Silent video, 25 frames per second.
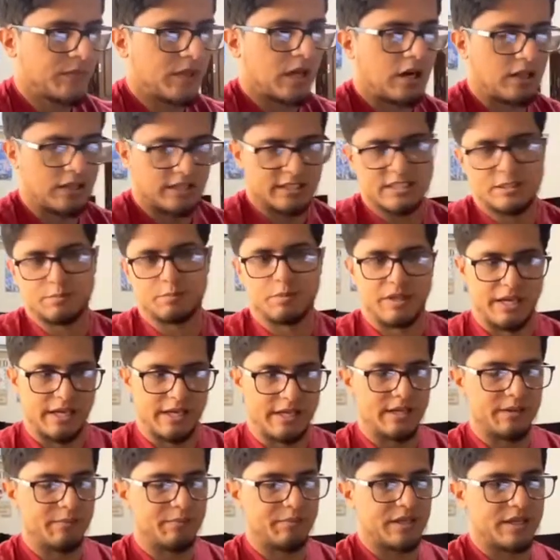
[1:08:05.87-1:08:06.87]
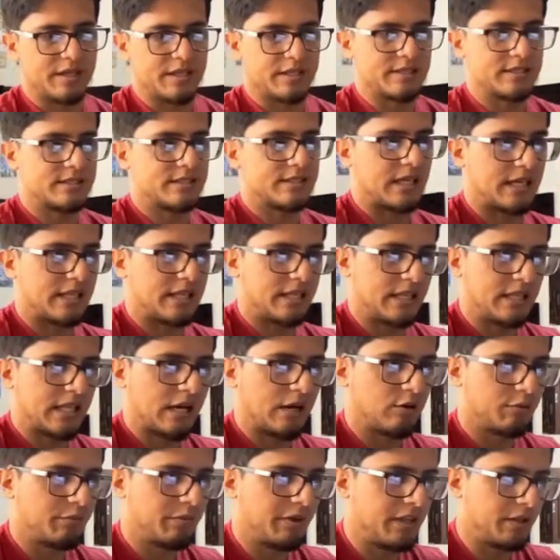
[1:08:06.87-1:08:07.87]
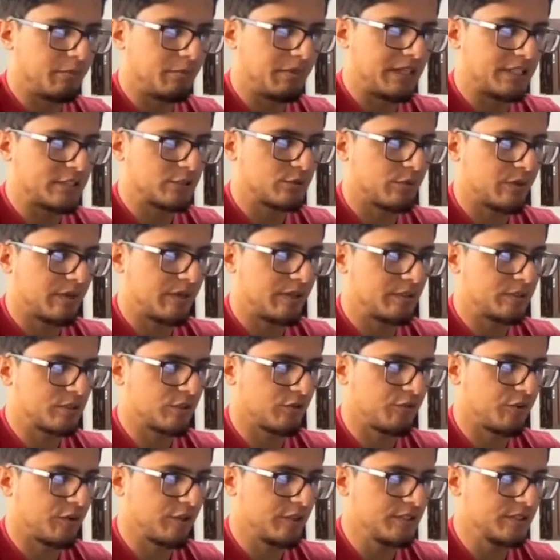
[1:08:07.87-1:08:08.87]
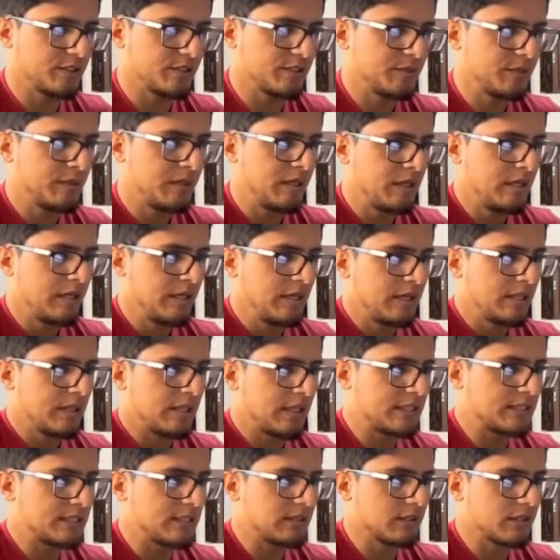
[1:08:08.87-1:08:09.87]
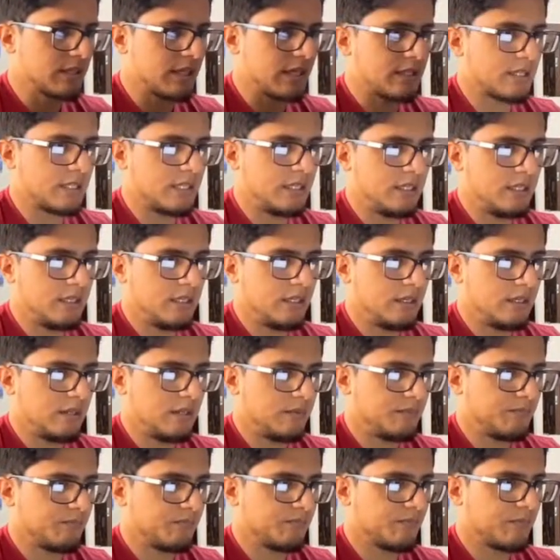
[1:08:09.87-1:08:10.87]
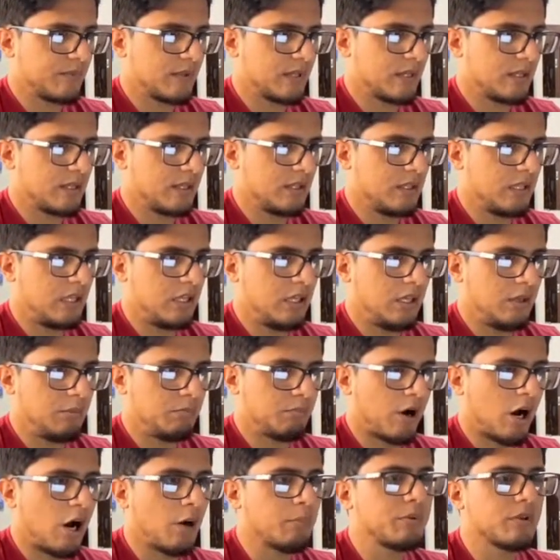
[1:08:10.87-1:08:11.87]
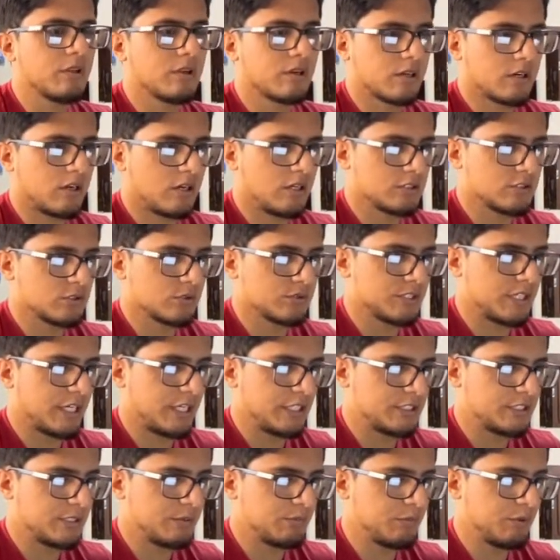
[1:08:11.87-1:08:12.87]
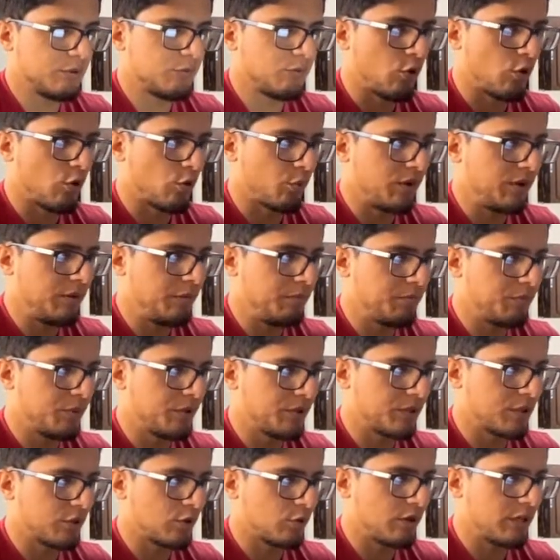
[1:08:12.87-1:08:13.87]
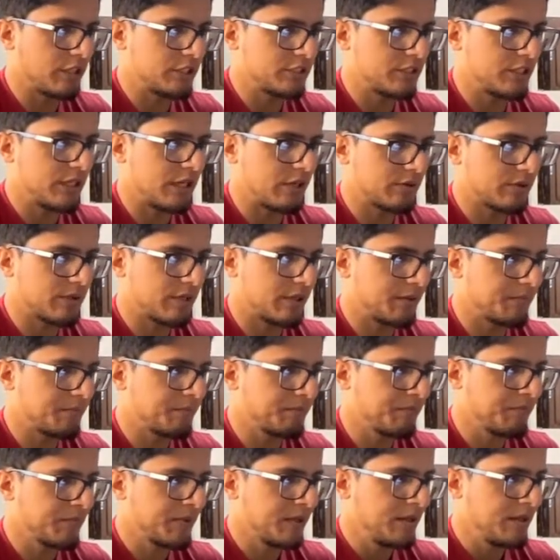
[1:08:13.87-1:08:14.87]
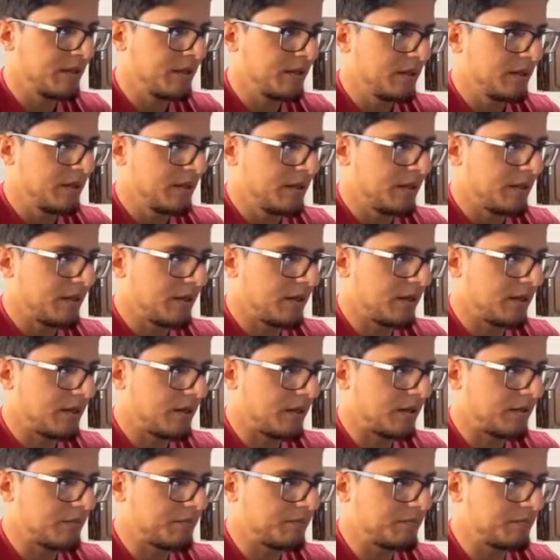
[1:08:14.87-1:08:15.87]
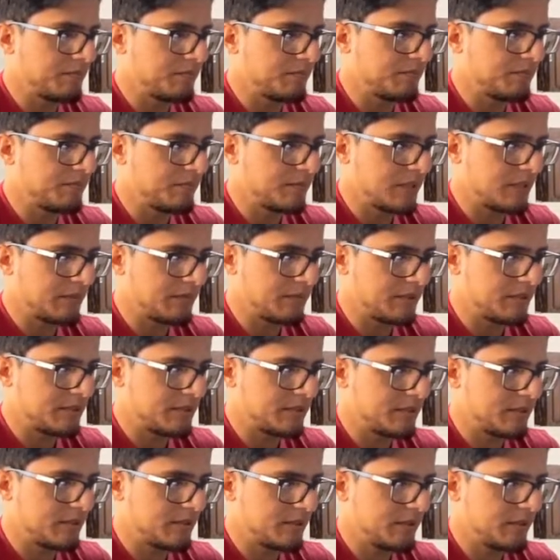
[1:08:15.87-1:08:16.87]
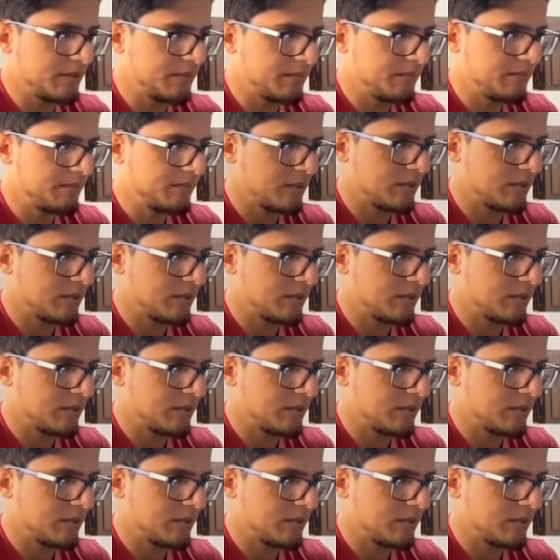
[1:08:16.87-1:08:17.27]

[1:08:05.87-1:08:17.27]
I'll explain it because I think that would be the best way. So first, let's look at the popular consultation before we put the question out there. Let me see here.